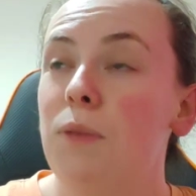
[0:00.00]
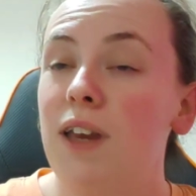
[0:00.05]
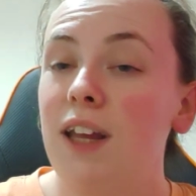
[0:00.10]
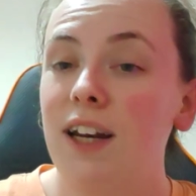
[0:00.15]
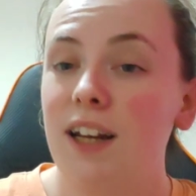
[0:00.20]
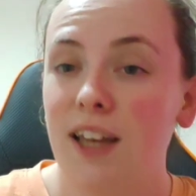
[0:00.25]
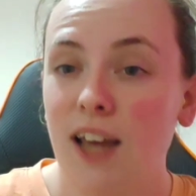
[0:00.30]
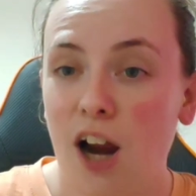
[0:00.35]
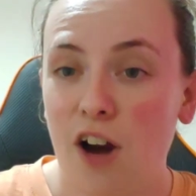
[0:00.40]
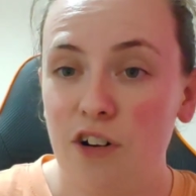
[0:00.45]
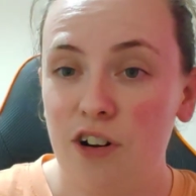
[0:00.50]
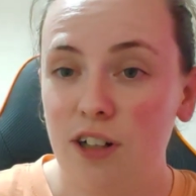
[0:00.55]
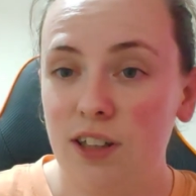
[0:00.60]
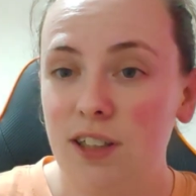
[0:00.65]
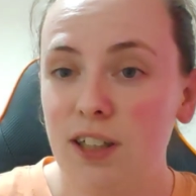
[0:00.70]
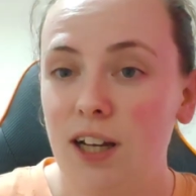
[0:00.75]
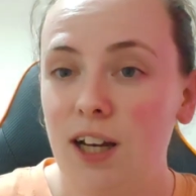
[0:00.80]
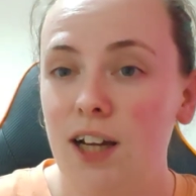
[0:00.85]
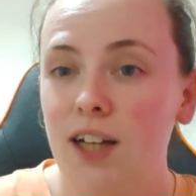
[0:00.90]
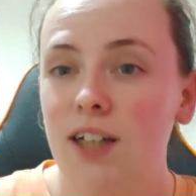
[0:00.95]
main
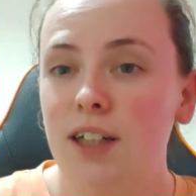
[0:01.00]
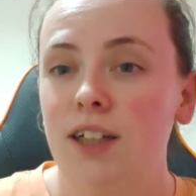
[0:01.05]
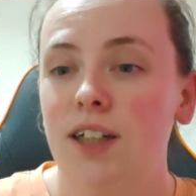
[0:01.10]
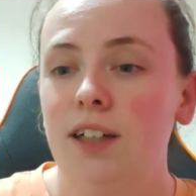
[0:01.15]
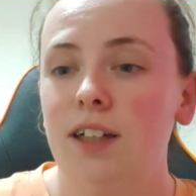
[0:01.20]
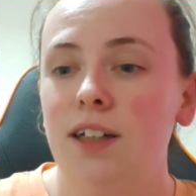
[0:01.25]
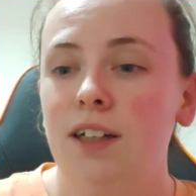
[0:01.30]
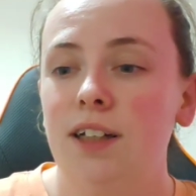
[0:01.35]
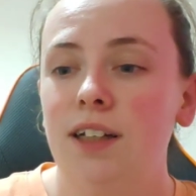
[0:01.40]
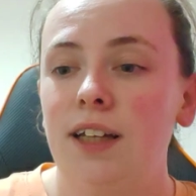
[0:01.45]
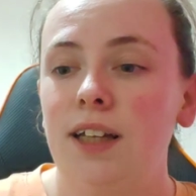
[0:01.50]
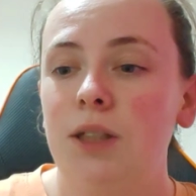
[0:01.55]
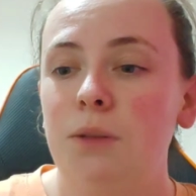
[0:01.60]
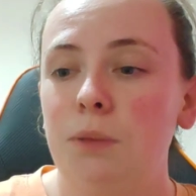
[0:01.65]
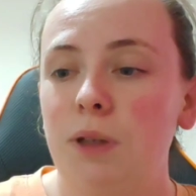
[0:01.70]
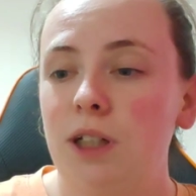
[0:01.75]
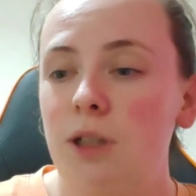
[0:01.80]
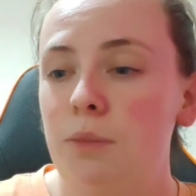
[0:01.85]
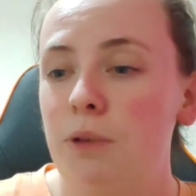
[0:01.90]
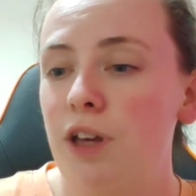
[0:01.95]
character is
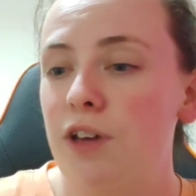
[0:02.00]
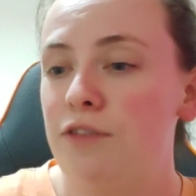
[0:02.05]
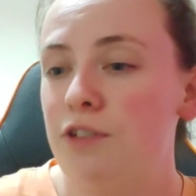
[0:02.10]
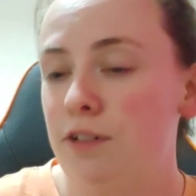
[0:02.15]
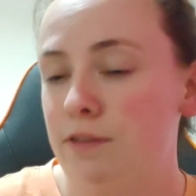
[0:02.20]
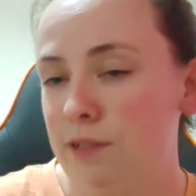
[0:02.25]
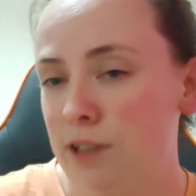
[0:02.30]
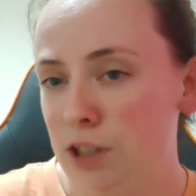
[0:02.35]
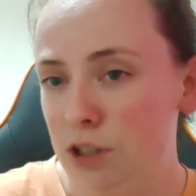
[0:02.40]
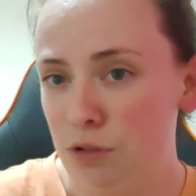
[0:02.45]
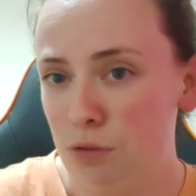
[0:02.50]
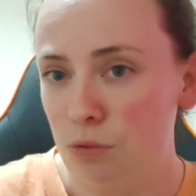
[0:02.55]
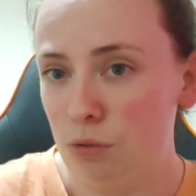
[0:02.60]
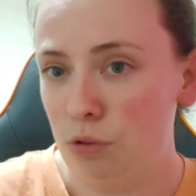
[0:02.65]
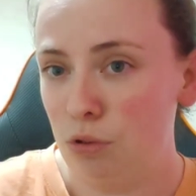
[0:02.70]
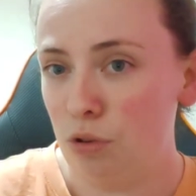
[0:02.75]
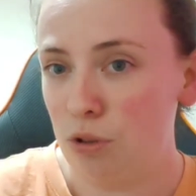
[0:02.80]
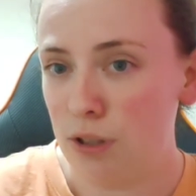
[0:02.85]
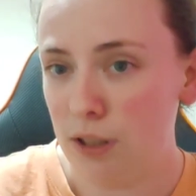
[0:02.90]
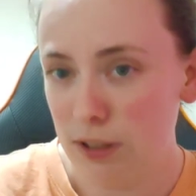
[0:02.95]
meant to be a
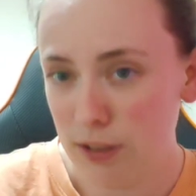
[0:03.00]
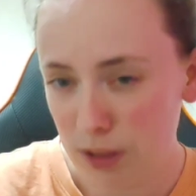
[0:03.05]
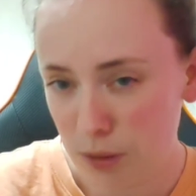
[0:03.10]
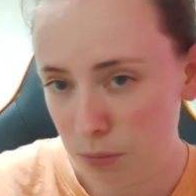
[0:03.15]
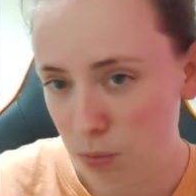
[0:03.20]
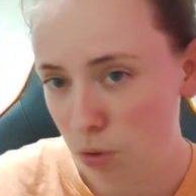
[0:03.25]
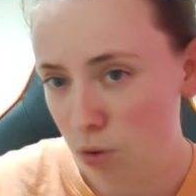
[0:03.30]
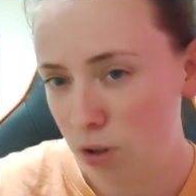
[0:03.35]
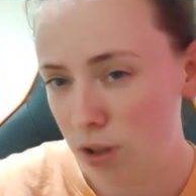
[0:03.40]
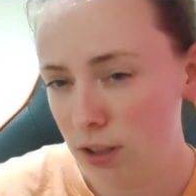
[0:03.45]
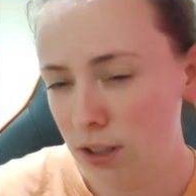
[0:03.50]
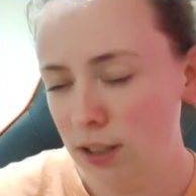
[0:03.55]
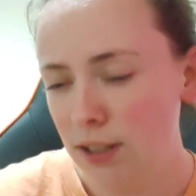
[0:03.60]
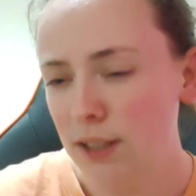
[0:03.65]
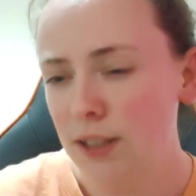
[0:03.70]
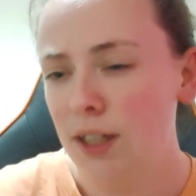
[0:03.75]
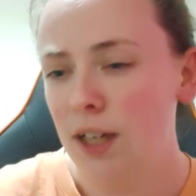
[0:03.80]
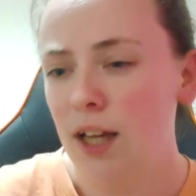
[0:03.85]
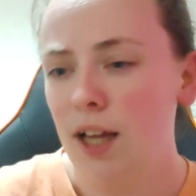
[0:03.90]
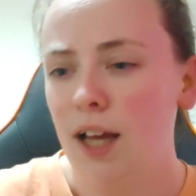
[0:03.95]
15-year-old autistic boy,
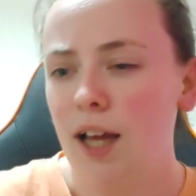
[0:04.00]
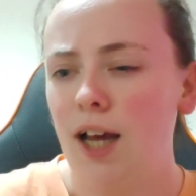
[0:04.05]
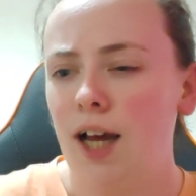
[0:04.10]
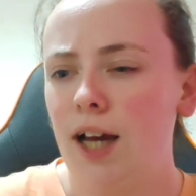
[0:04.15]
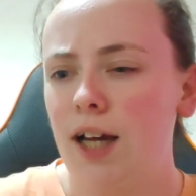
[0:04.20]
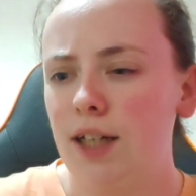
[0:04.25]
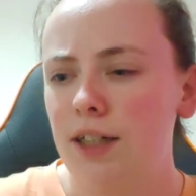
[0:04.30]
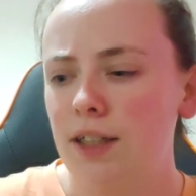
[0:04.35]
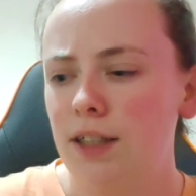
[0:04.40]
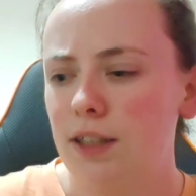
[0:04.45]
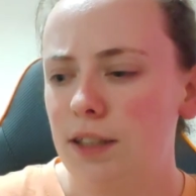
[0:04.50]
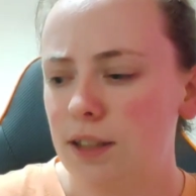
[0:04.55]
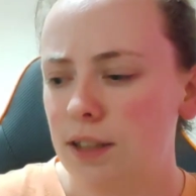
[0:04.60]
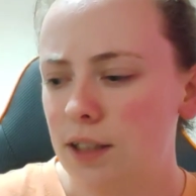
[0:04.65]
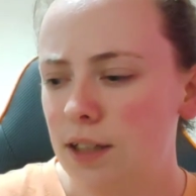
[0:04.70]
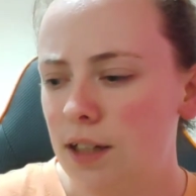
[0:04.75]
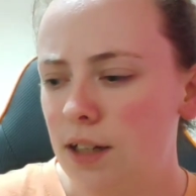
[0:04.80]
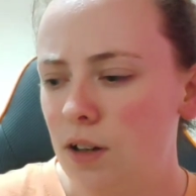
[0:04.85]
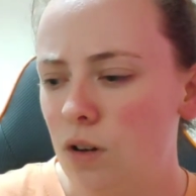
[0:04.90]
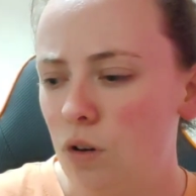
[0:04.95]
and
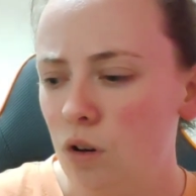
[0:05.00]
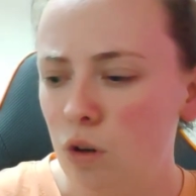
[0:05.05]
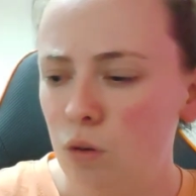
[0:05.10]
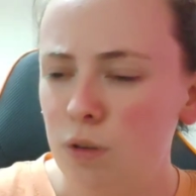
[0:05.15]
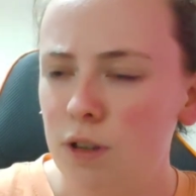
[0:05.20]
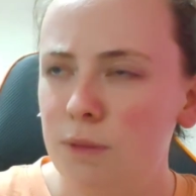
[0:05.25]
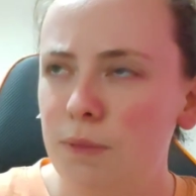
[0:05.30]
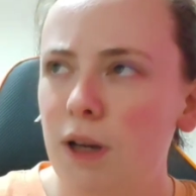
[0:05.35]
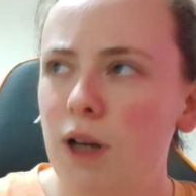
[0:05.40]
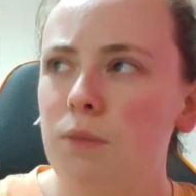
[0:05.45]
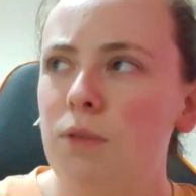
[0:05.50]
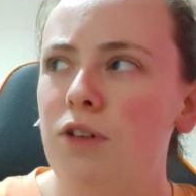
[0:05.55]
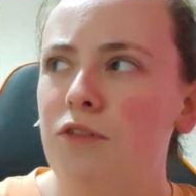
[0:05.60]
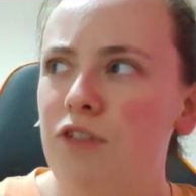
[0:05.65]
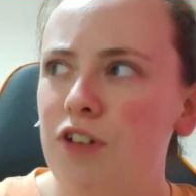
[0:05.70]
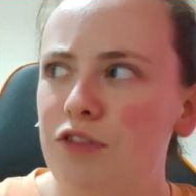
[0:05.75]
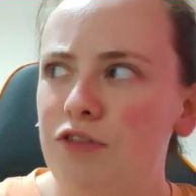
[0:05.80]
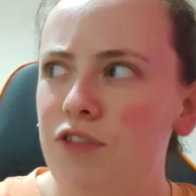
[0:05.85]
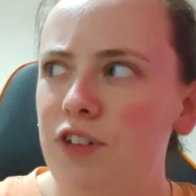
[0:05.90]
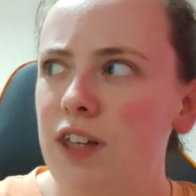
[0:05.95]
although he's meant to be
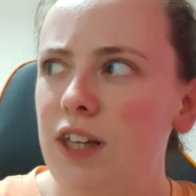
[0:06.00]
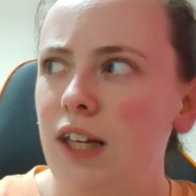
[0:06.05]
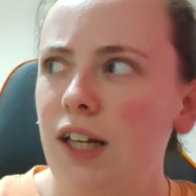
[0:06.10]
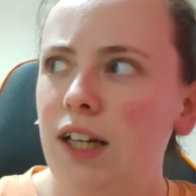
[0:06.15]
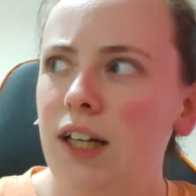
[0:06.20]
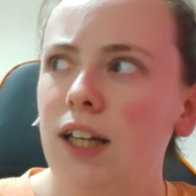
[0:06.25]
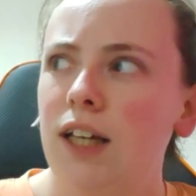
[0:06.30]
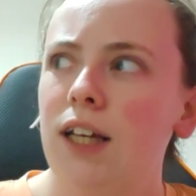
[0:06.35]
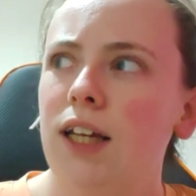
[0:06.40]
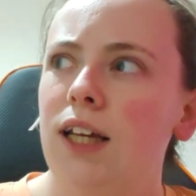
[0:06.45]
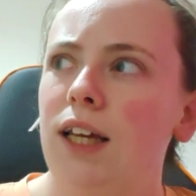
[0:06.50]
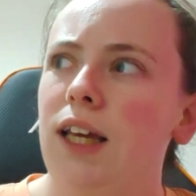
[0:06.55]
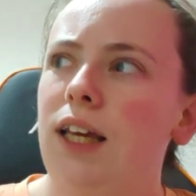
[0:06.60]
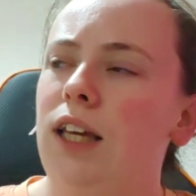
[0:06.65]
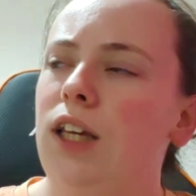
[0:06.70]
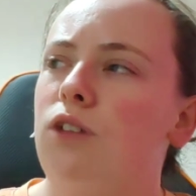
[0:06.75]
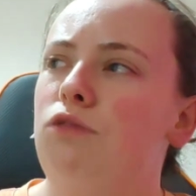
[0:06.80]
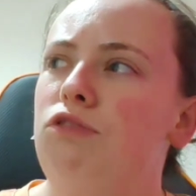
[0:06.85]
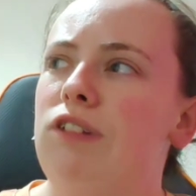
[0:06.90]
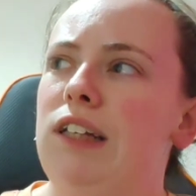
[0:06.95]
15,
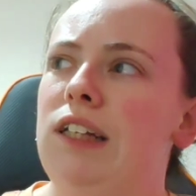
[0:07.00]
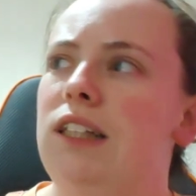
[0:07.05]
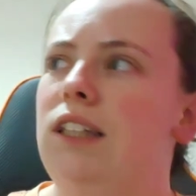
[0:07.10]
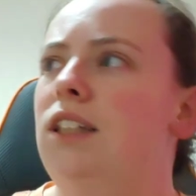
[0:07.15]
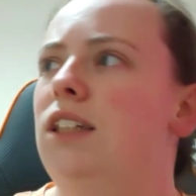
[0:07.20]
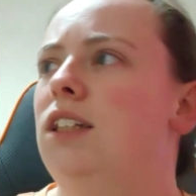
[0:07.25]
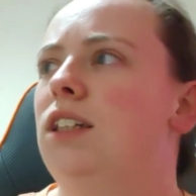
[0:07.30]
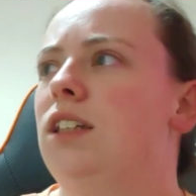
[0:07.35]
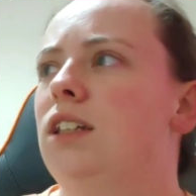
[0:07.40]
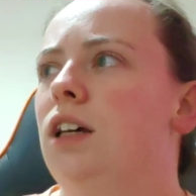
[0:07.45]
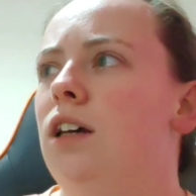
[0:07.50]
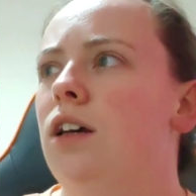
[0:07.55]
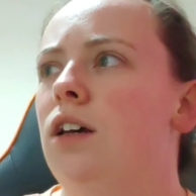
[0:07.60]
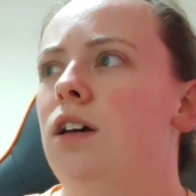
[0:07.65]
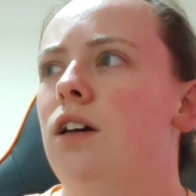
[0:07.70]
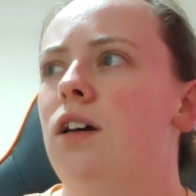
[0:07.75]
he reads